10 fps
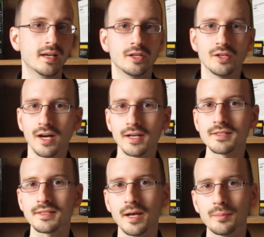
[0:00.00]

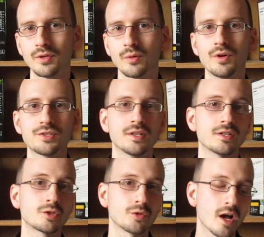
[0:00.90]
Johannes Kepler was an
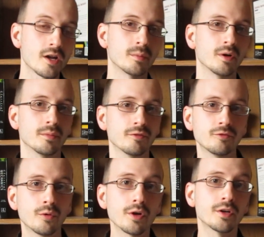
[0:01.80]
astronomer
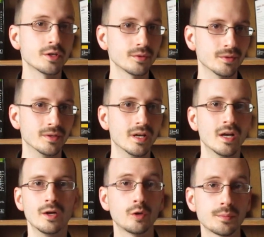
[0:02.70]
before Newton
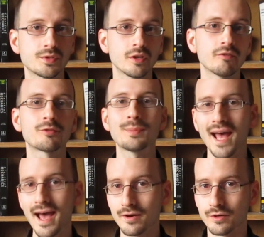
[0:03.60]
who observed
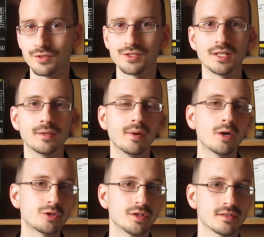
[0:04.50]
patterns in the
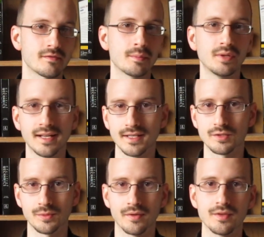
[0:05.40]
motions of the planets
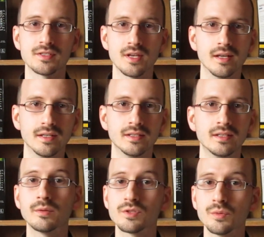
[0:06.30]
around the Sun.
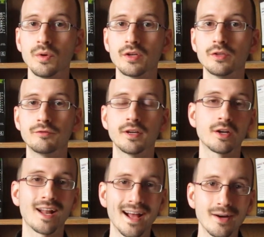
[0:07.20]
He was the one who
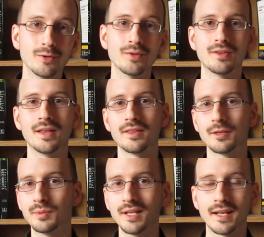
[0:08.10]
figured out that
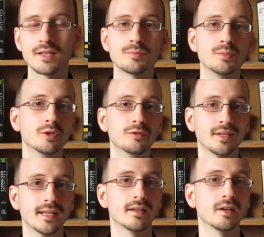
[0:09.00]
the planets move
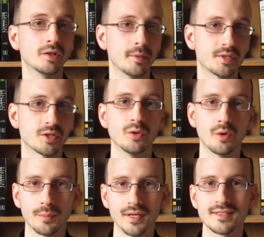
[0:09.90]
in elliptical
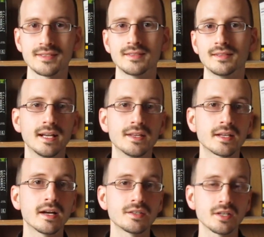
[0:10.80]
orbits. In the
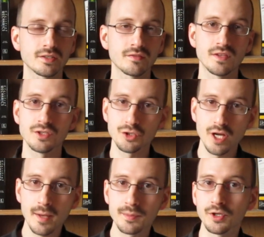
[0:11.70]
context of this
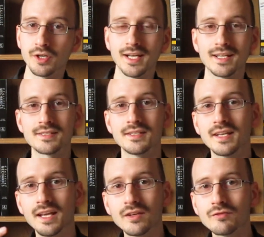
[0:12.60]
chapter, it is
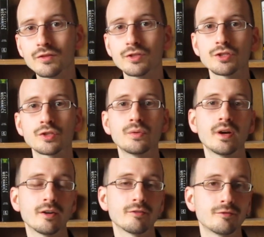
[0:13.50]
an inverse
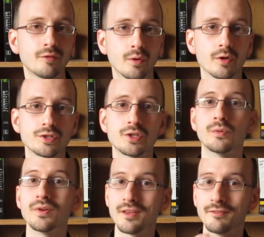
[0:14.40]
square force
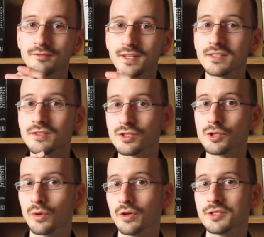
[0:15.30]
with a fixed
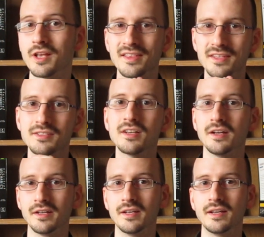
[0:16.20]
source, the
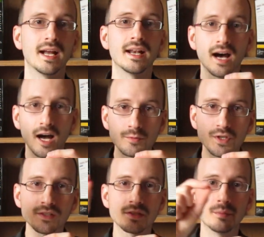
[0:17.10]
Sun, and
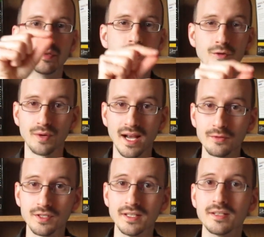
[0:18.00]
objects that move
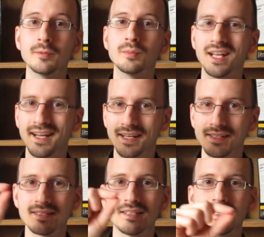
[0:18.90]
around it,
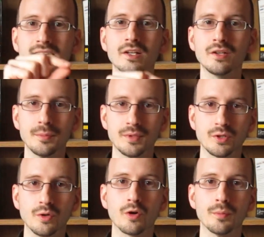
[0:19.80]
planets, in
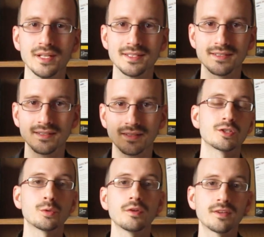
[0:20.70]
elliptical orbits.
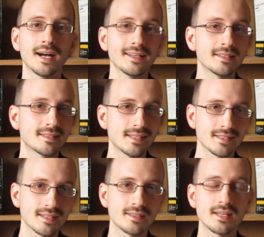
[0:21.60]
So we've gotten
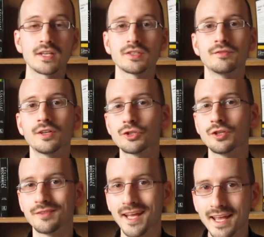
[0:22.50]
distance as a
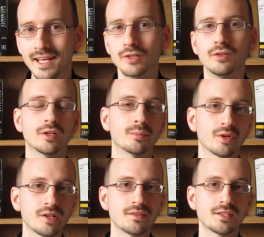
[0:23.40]
function of angle in a
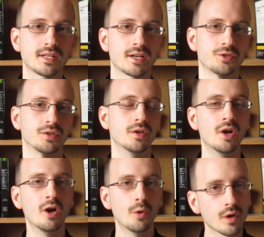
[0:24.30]
previous section.
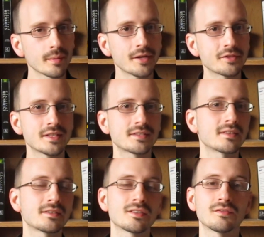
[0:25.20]
What about
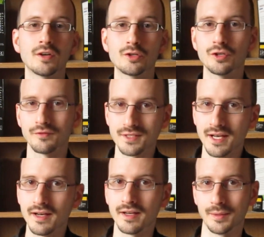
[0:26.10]
distance as a function of
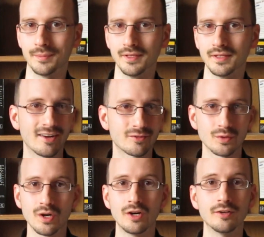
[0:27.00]
time?
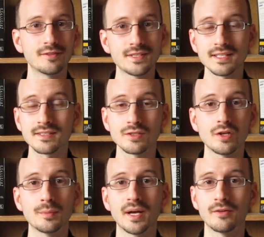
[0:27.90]
After all, physics is
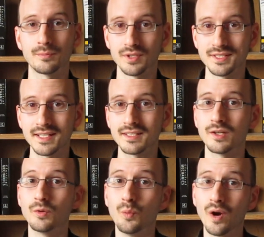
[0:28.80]
all about
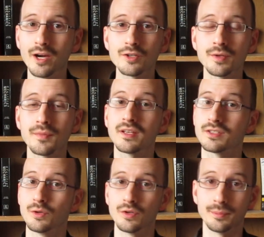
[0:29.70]
predicting where something
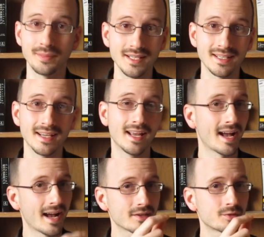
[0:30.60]
is going to be
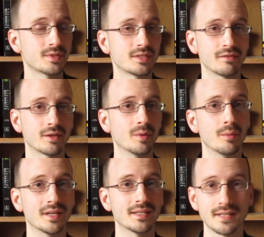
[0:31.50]
at a specific
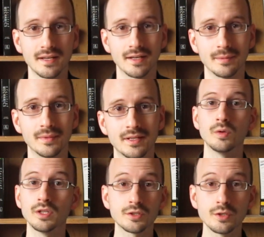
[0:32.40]
moment in time.
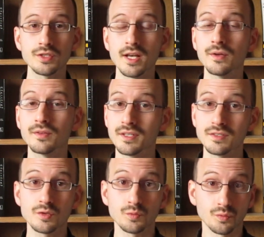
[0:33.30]
Well, it turns out
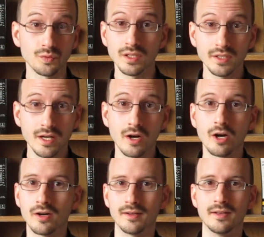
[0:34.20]
this is really
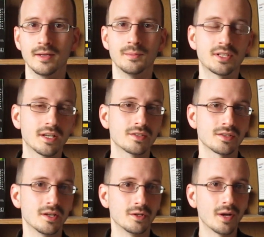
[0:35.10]
hard
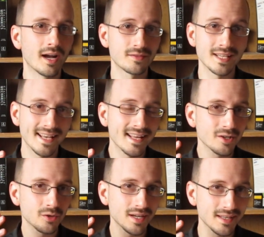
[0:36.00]
because you have to
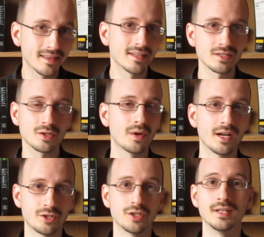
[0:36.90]
integrate this
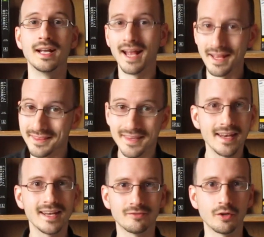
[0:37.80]
equation and
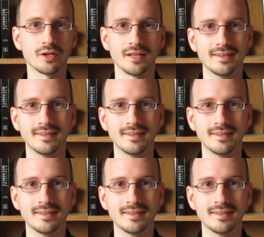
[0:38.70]
then invert it.